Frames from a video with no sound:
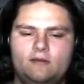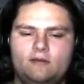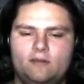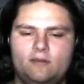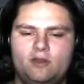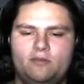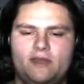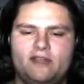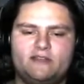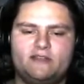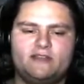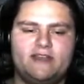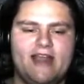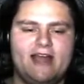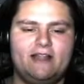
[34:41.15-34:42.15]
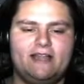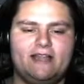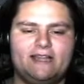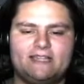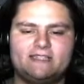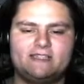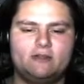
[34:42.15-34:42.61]
Both players nailing
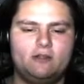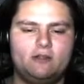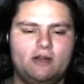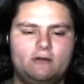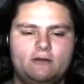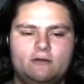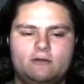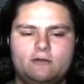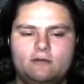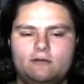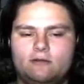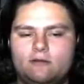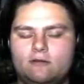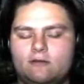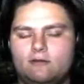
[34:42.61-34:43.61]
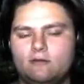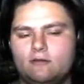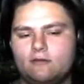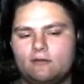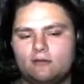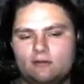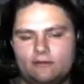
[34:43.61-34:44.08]
that solo.
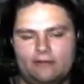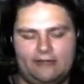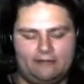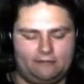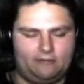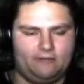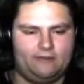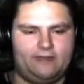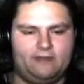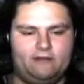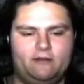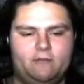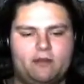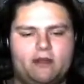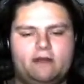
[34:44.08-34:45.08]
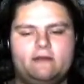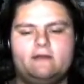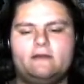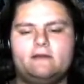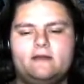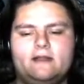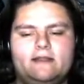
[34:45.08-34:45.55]
That little part,
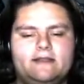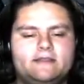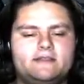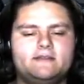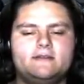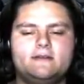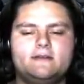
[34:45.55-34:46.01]
at least.